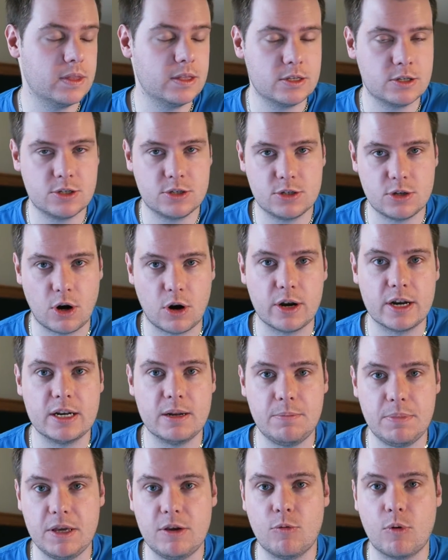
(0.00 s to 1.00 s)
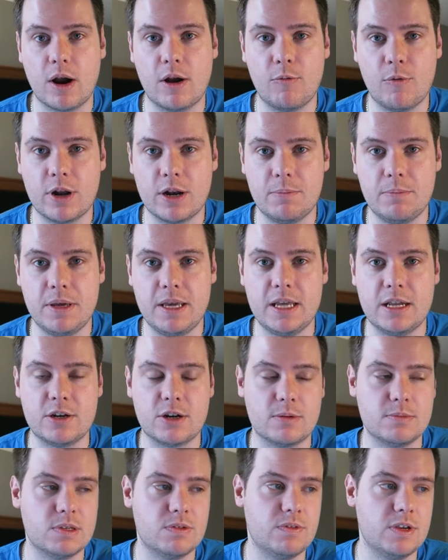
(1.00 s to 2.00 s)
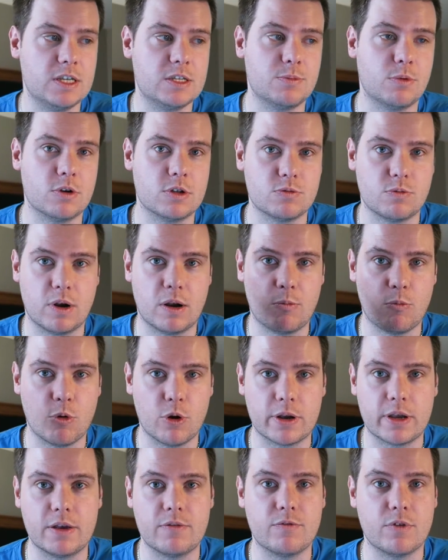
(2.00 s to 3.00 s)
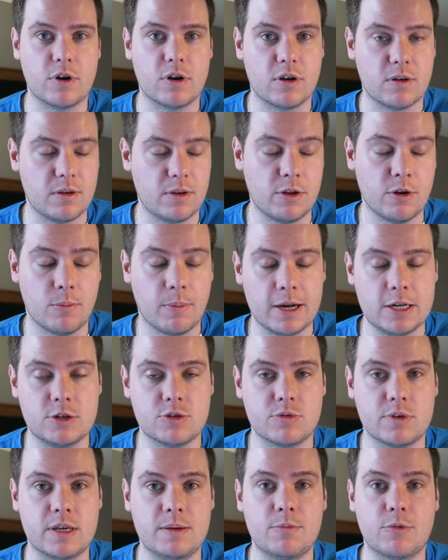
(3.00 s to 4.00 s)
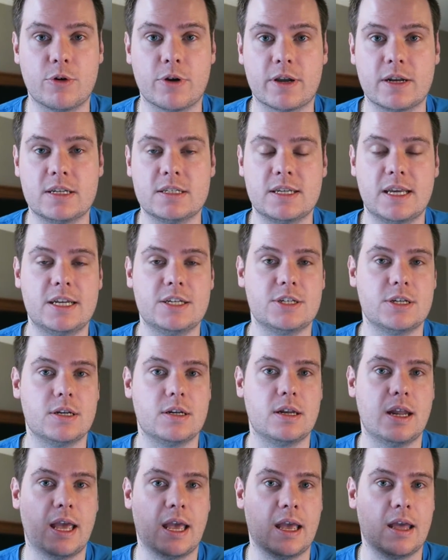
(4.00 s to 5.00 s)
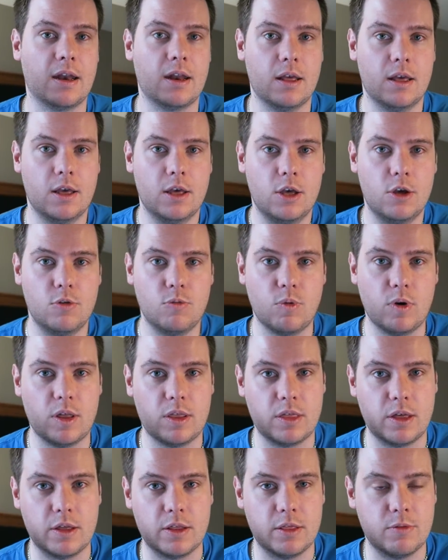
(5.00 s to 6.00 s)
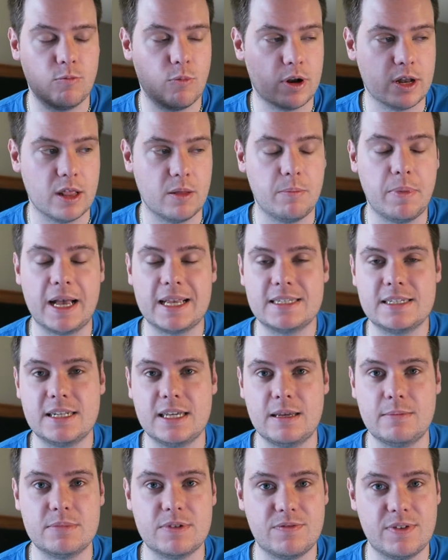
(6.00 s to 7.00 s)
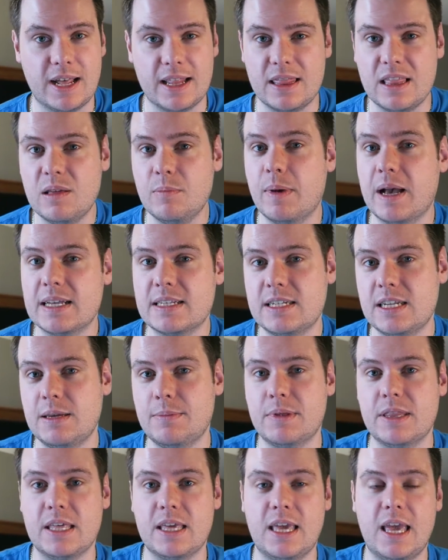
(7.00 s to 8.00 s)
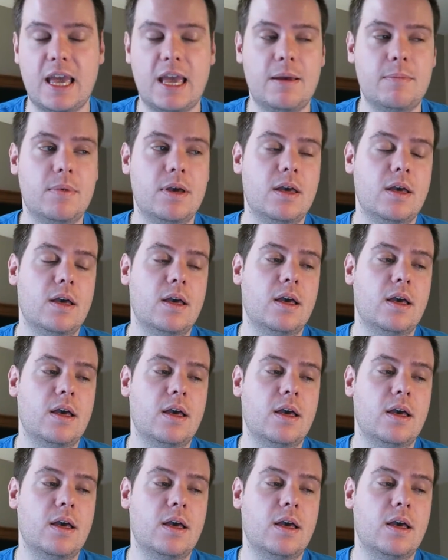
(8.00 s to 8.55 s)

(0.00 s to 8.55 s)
starting to be where I want to be in terms of esports, where I'm working for, you know, my dream organization and with one of the best teams, if not the best team in the game,